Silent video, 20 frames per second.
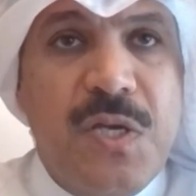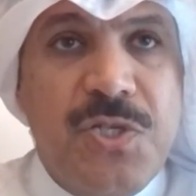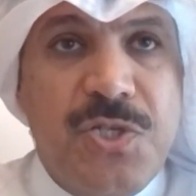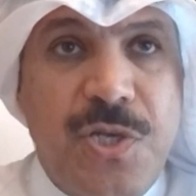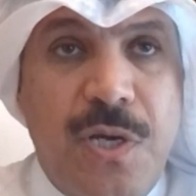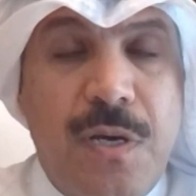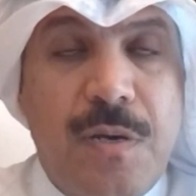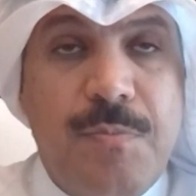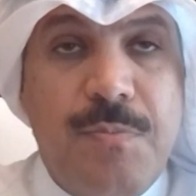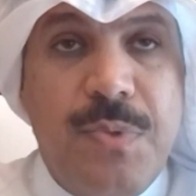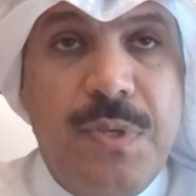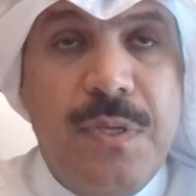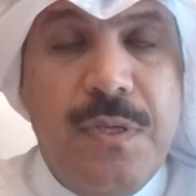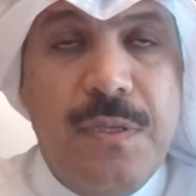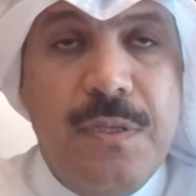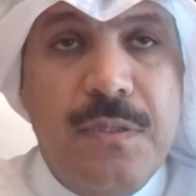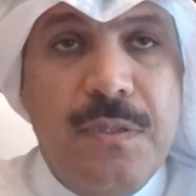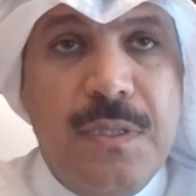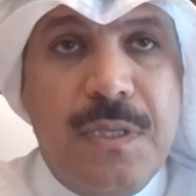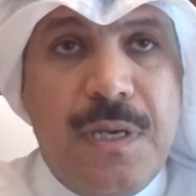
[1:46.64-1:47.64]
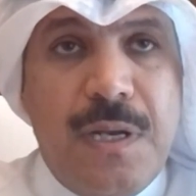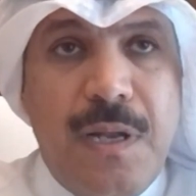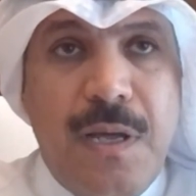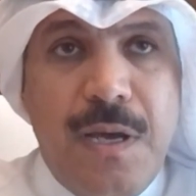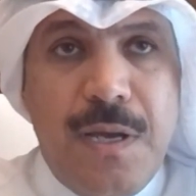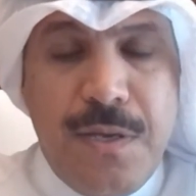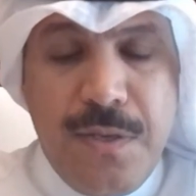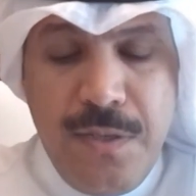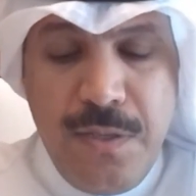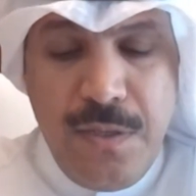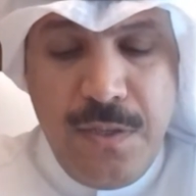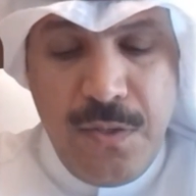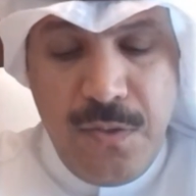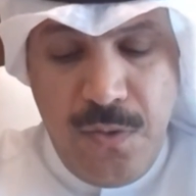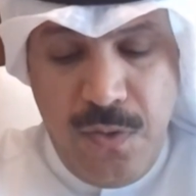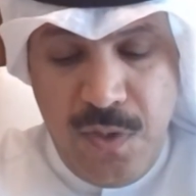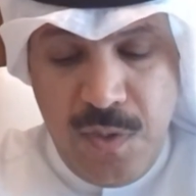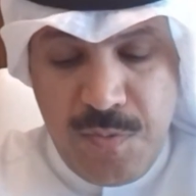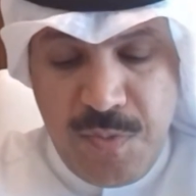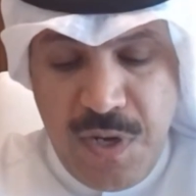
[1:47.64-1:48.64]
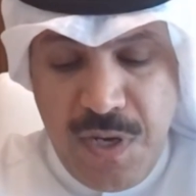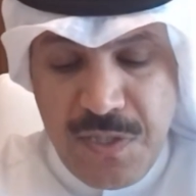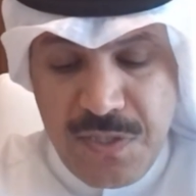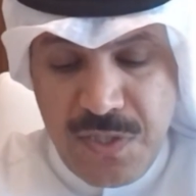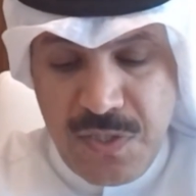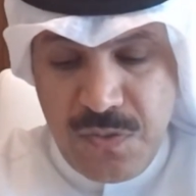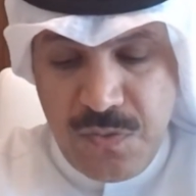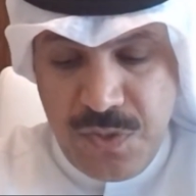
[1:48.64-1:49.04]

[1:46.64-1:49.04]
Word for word: sharp decline in oil prices,